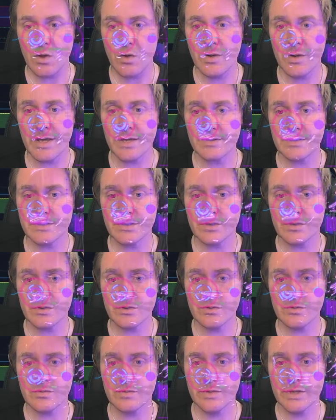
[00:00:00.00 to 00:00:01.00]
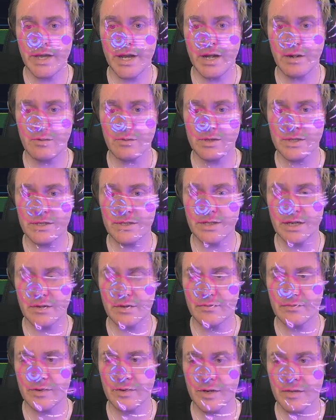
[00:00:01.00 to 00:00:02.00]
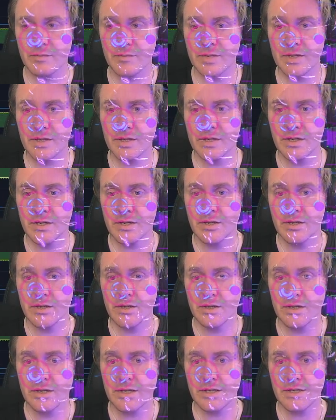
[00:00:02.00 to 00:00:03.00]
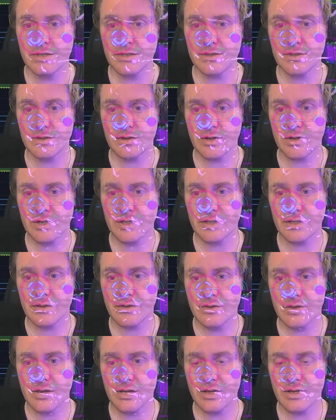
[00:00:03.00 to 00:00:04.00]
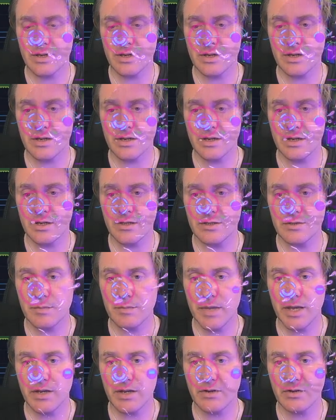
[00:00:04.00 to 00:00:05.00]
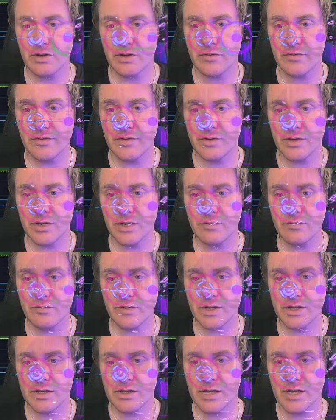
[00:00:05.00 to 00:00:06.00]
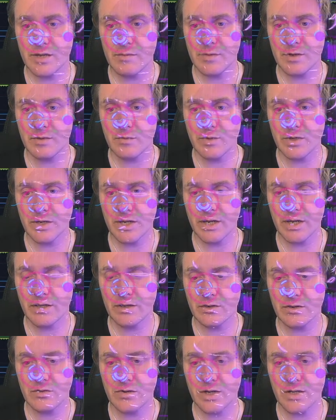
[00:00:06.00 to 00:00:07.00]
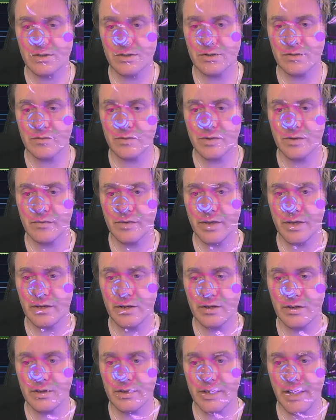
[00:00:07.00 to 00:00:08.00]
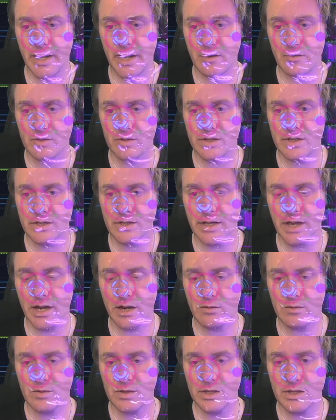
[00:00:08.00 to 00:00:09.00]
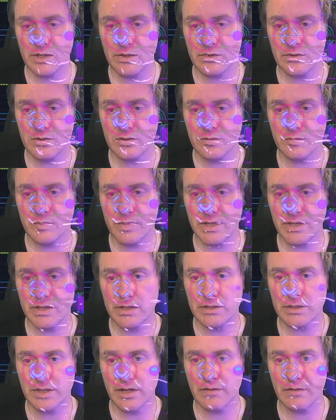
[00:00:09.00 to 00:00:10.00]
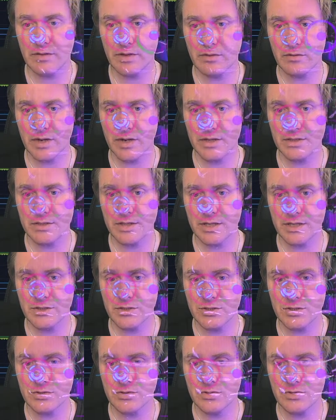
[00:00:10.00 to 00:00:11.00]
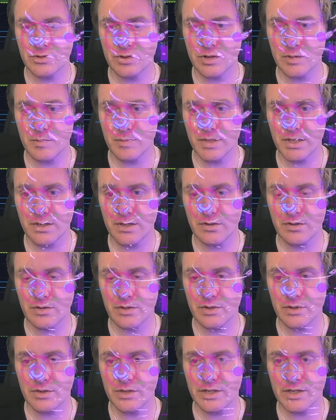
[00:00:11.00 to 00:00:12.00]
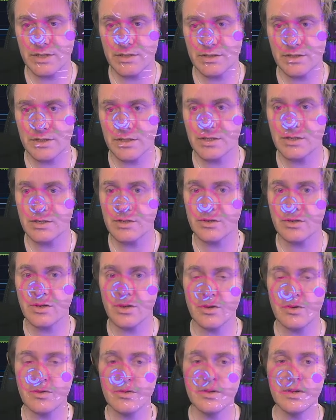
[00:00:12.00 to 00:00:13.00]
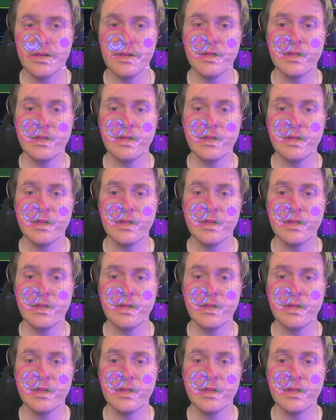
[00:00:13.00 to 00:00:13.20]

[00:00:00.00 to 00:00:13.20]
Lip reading: Okay, so the hourly time frame is starting to thin in a nice manner. If you can reclaim it, we're getting the crossover event on the hourly. The hourly could be the saving grace that shoots you up here and you kiss it and you go.